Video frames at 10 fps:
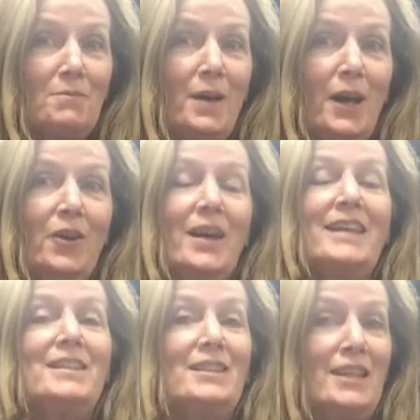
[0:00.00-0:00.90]
Bear
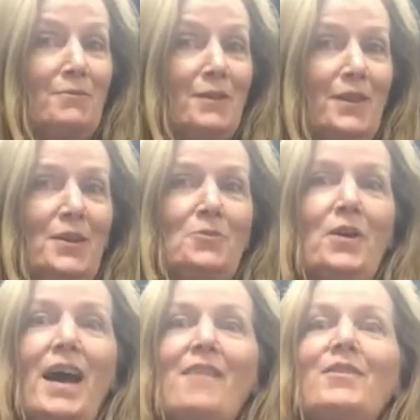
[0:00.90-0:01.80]
and Timothy were
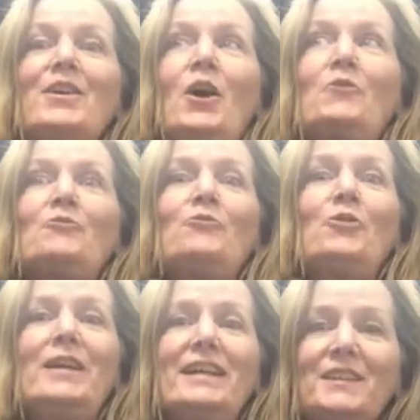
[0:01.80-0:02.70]
having a
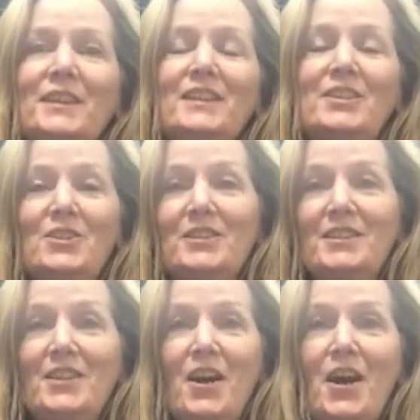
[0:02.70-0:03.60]
really good
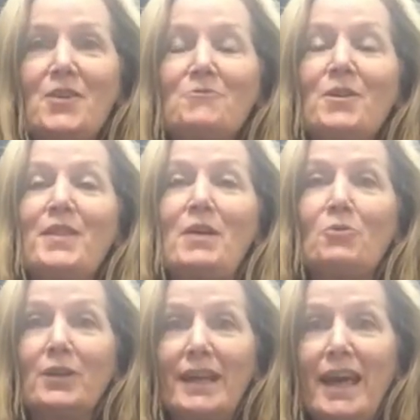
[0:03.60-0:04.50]
time when they
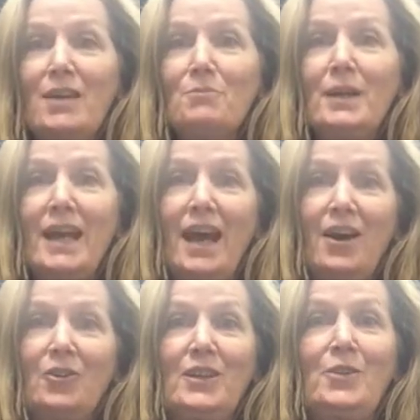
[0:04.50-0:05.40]
were camping
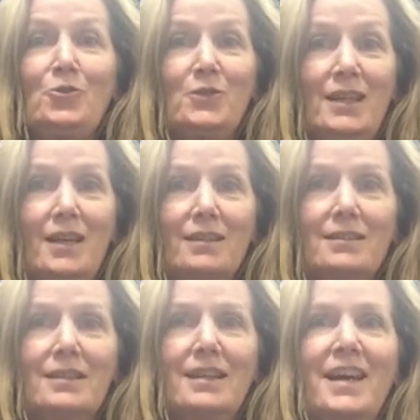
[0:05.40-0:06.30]
out in their tent
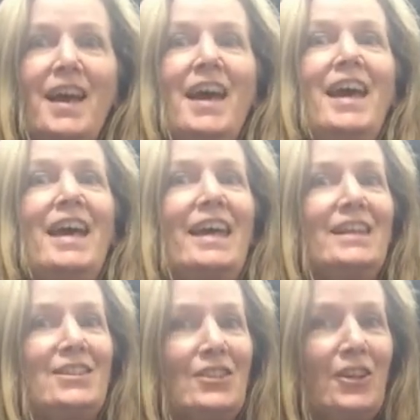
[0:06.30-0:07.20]

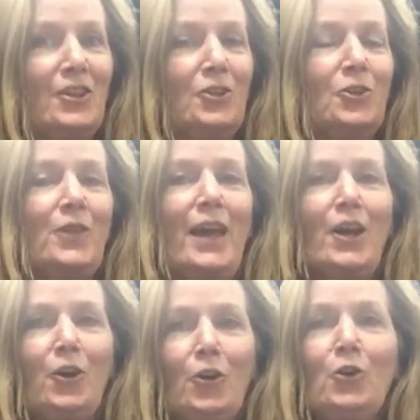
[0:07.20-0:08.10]
until they
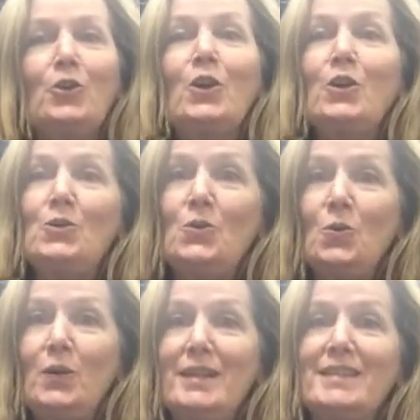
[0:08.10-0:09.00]
heard a
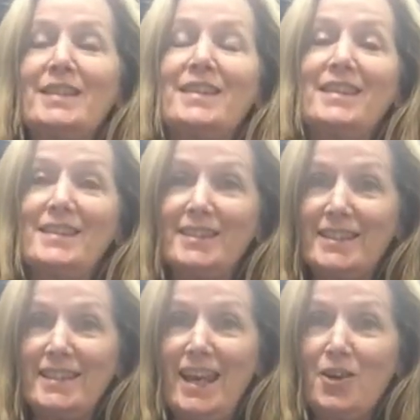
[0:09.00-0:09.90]
noise that
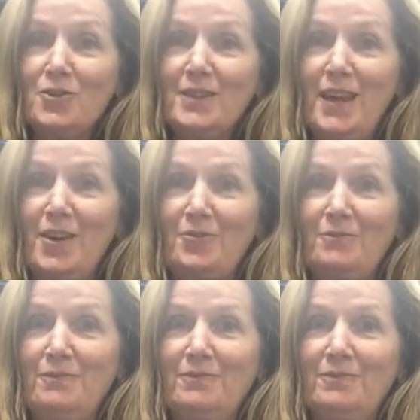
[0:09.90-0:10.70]
scared them.